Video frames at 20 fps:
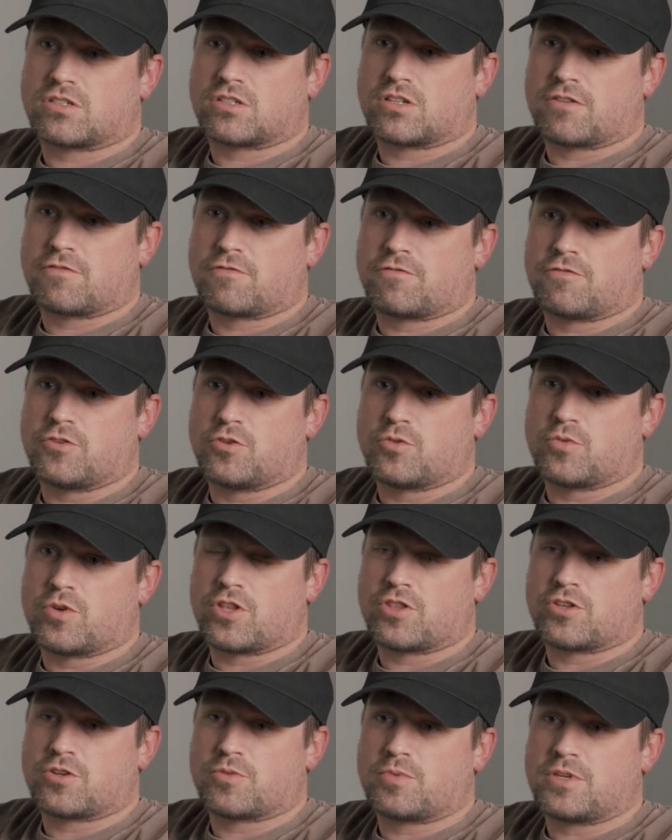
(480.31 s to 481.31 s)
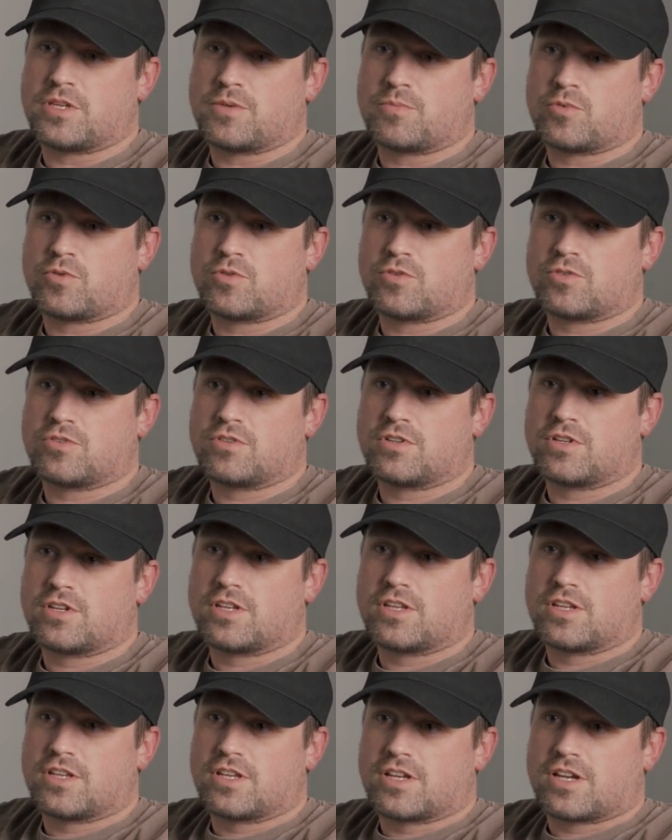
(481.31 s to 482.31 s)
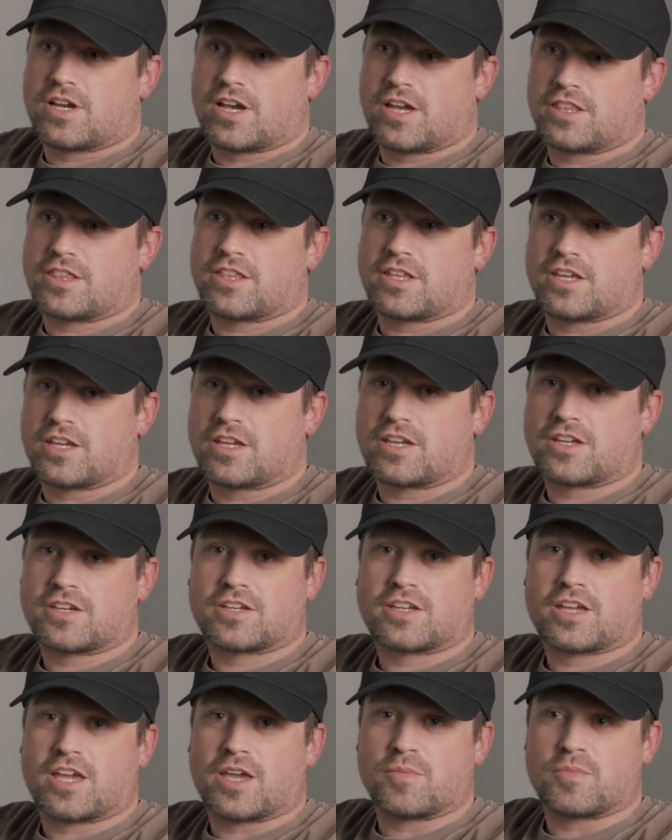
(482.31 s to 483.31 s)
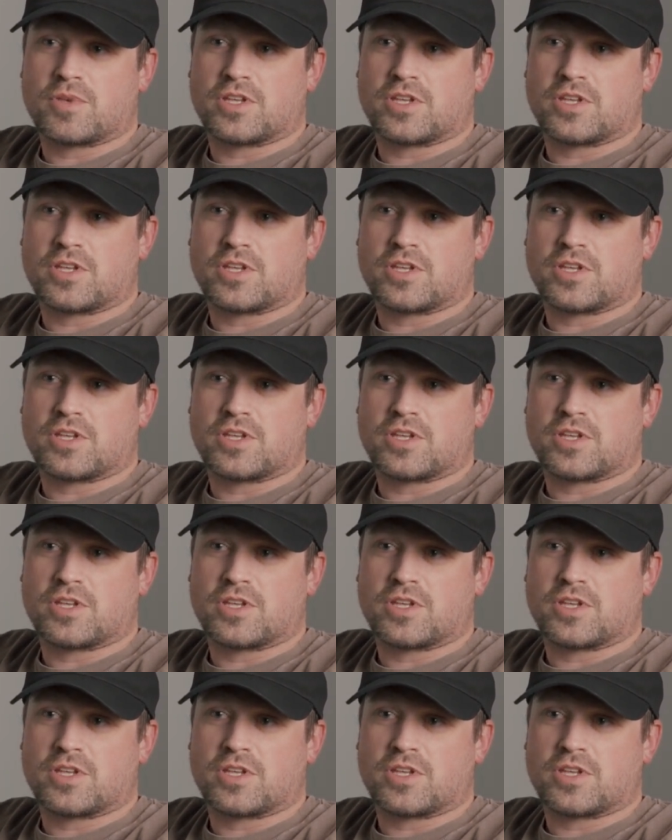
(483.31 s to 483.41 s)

a few other people, I think, came